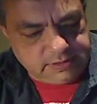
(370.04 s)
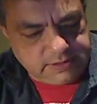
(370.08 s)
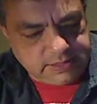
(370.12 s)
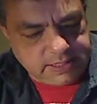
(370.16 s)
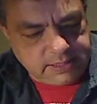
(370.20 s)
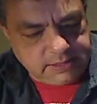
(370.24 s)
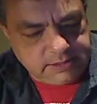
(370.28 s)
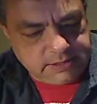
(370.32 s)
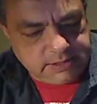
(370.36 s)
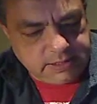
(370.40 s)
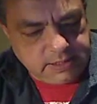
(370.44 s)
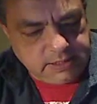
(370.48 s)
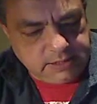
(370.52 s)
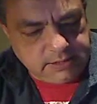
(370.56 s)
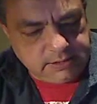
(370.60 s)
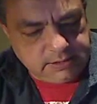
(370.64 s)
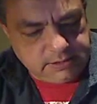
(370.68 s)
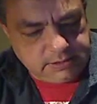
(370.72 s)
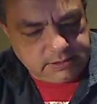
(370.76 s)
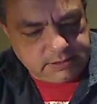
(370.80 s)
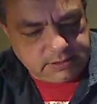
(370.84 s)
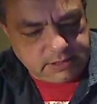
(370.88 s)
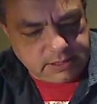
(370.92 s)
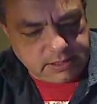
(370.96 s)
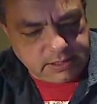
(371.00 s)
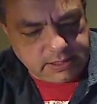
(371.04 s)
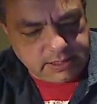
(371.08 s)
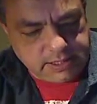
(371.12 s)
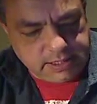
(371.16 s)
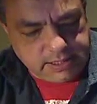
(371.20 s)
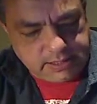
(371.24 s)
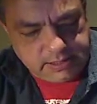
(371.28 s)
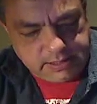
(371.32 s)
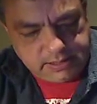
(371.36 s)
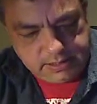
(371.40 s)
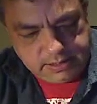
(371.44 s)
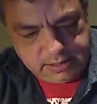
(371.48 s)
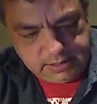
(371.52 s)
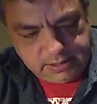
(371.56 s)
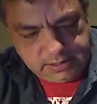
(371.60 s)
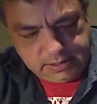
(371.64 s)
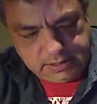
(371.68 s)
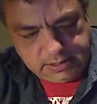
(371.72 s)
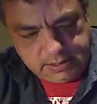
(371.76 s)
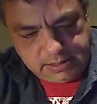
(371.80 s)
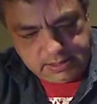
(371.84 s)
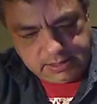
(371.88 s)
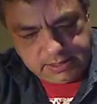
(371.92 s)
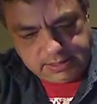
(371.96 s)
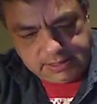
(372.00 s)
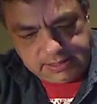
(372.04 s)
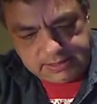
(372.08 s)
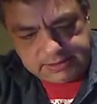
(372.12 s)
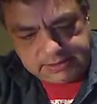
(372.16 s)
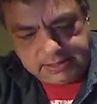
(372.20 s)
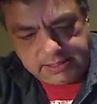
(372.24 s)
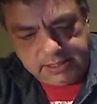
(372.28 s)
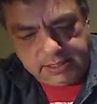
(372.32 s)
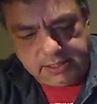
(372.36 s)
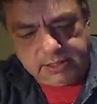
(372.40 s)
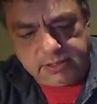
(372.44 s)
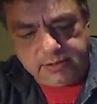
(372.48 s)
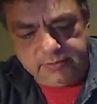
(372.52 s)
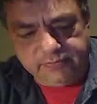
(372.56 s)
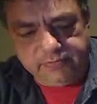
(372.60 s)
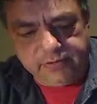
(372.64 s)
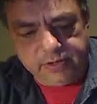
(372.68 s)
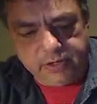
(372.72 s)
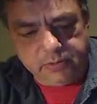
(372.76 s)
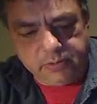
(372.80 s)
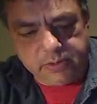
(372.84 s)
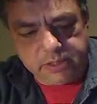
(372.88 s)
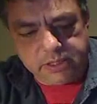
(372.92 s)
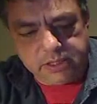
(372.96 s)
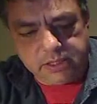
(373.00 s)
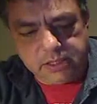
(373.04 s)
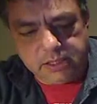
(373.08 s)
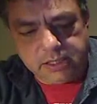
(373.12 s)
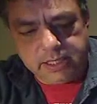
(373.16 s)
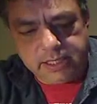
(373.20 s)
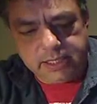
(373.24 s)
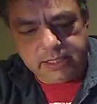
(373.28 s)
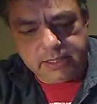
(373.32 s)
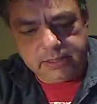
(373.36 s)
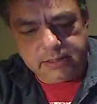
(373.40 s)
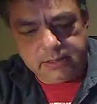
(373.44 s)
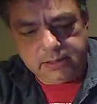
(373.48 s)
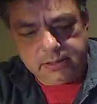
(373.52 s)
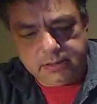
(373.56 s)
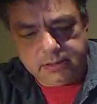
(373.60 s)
sensor, so that it doesn't interfere with the light.